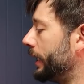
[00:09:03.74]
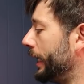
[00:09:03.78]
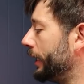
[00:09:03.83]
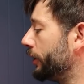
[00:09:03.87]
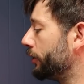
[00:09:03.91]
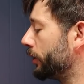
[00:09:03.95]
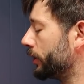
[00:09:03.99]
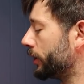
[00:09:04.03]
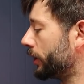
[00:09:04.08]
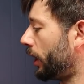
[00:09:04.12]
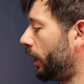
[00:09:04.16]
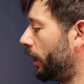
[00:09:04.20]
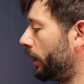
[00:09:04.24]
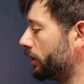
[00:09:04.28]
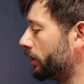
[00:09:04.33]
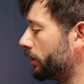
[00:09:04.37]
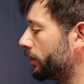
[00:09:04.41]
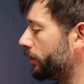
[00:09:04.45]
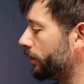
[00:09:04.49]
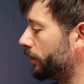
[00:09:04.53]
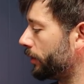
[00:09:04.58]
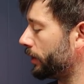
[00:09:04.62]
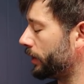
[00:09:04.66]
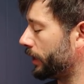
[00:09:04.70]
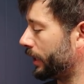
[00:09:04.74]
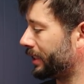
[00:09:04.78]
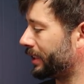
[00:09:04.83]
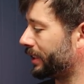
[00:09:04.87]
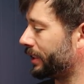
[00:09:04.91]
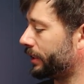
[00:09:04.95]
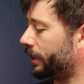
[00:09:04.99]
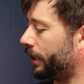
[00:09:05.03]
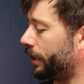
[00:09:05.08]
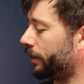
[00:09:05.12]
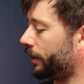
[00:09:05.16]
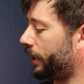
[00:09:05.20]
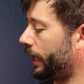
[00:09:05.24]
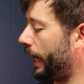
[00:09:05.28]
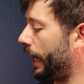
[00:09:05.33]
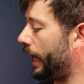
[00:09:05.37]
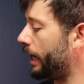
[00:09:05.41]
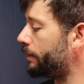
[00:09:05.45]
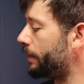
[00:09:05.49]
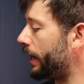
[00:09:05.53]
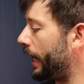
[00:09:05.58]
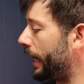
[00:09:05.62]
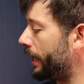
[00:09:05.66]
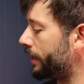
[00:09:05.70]
Dangerous Hunt. This is the
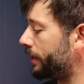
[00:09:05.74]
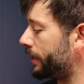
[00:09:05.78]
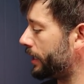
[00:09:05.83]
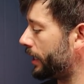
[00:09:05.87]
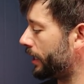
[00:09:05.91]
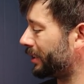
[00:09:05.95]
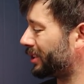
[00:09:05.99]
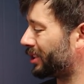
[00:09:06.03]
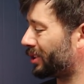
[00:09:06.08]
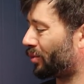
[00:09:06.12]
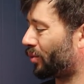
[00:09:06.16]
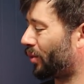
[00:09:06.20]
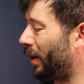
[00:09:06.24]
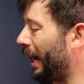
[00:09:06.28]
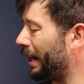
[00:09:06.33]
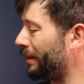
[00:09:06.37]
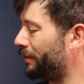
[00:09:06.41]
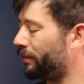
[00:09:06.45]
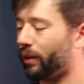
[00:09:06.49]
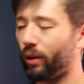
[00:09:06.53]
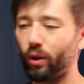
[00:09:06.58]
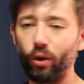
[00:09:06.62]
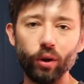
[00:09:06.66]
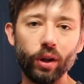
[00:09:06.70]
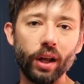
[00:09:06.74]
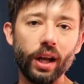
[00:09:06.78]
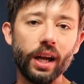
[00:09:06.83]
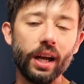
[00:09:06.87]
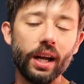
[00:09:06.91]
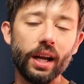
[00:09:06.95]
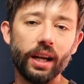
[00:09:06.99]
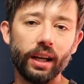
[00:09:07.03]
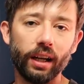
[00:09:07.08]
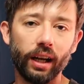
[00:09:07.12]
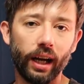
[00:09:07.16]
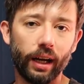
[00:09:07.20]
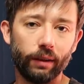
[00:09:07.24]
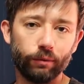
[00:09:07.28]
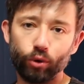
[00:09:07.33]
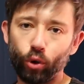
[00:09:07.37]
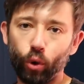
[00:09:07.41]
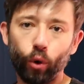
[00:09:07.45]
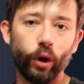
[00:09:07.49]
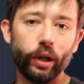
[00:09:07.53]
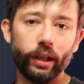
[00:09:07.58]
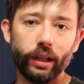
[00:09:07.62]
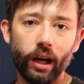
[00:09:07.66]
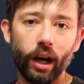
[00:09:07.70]
game and this rifle, uh,
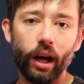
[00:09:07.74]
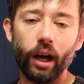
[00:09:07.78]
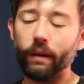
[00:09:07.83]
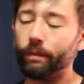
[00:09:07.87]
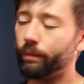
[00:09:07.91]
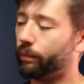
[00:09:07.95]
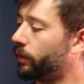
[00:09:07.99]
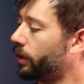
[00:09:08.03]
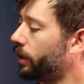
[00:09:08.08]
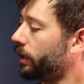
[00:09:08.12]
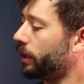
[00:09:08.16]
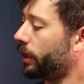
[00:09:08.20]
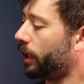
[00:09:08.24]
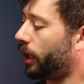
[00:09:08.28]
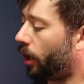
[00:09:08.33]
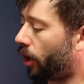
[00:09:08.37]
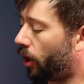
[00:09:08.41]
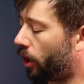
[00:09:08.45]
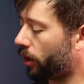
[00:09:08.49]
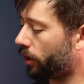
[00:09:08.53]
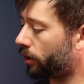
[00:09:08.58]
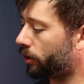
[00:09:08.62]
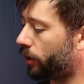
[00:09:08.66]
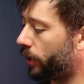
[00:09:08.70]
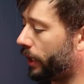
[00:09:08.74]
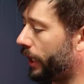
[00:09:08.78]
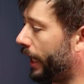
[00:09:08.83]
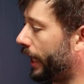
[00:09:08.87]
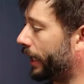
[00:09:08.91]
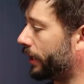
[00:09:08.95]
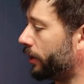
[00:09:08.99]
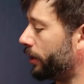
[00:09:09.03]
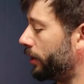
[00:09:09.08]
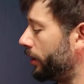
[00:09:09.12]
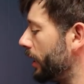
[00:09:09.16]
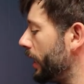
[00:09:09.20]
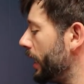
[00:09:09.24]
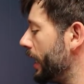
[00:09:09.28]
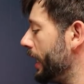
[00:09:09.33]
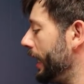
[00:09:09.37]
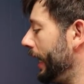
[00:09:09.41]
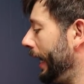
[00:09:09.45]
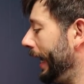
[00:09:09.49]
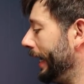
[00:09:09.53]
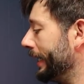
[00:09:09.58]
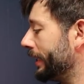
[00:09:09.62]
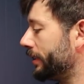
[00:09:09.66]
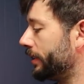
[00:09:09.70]
toy gun all together
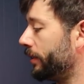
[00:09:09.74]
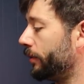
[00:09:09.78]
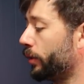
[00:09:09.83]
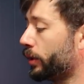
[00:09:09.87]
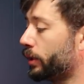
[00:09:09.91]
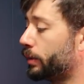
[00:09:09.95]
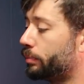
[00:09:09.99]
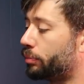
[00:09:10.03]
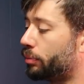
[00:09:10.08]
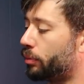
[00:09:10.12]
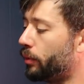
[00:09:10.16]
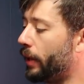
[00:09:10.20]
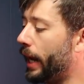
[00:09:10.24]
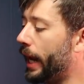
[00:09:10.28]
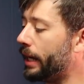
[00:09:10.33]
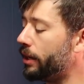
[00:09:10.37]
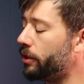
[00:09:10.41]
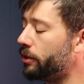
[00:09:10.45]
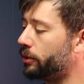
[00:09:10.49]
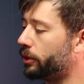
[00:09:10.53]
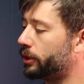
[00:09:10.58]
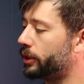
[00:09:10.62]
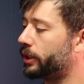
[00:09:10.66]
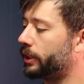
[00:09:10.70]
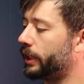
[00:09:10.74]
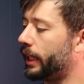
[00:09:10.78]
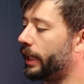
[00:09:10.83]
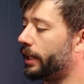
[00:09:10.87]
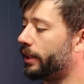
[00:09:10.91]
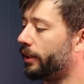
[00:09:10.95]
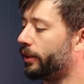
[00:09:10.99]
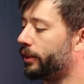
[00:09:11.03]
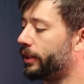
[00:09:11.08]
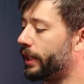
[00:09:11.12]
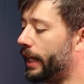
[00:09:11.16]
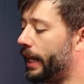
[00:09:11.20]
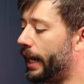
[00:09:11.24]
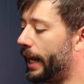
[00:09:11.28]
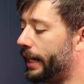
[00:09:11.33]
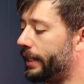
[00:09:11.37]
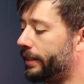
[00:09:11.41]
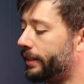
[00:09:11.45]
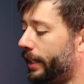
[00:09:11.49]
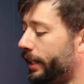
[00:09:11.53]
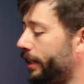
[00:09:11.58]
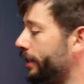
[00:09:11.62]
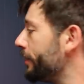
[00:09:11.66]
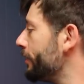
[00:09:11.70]
it was brand new sealed and I
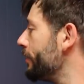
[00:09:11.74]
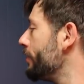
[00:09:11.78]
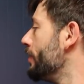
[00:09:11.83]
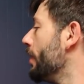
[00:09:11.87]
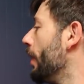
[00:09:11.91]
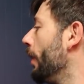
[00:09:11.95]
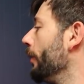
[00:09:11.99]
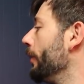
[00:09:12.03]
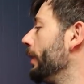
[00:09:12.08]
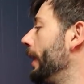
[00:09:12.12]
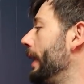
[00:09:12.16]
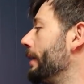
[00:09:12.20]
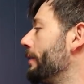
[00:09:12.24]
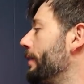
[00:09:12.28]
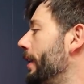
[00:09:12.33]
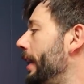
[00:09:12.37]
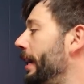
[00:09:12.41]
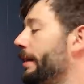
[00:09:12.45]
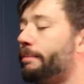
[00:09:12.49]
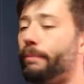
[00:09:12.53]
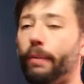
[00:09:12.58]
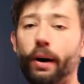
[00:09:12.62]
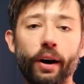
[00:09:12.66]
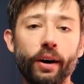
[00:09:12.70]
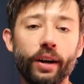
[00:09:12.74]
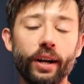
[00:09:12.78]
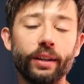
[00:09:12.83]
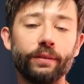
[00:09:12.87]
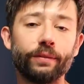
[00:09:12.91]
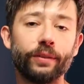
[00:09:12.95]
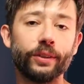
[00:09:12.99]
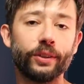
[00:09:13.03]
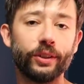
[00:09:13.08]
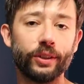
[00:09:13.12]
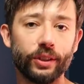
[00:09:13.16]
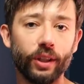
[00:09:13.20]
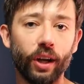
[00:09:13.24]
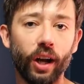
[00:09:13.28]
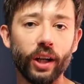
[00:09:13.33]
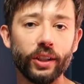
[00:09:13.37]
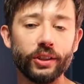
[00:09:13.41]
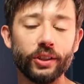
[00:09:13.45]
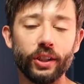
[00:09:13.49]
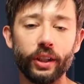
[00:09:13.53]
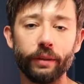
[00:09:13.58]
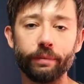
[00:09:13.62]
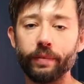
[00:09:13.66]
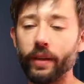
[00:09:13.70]
didn't know that when I bought it, which is
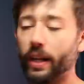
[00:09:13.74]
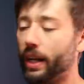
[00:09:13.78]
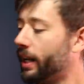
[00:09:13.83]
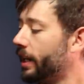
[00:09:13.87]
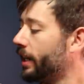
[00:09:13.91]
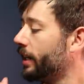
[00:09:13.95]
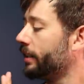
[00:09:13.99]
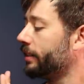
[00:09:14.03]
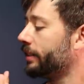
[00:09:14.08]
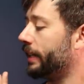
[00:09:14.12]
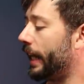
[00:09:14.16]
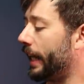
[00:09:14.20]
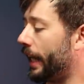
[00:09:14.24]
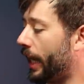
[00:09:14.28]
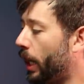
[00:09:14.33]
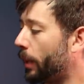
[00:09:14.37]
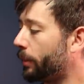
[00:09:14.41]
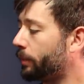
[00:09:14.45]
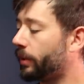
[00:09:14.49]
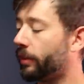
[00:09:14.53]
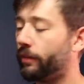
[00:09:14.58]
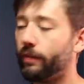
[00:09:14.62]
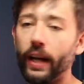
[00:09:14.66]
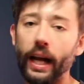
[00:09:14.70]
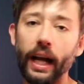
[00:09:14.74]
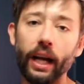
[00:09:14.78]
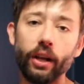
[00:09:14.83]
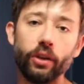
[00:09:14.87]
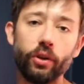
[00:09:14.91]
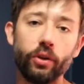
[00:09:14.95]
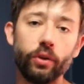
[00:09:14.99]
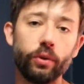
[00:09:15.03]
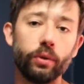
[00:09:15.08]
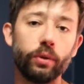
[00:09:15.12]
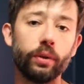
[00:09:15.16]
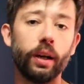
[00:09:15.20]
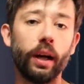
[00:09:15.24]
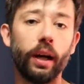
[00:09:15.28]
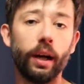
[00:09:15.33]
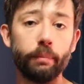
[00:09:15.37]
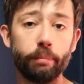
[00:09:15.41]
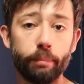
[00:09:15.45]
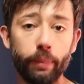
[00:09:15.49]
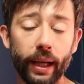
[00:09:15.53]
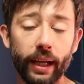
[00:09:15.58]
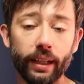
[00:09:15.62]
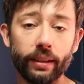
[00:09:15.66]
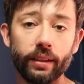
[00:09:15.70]
awesome. That helped the value a
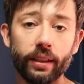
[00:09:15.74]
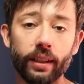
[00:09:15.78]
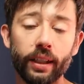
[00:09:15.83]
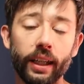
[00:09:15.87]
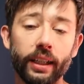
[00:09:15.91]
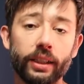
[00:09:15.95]
bit.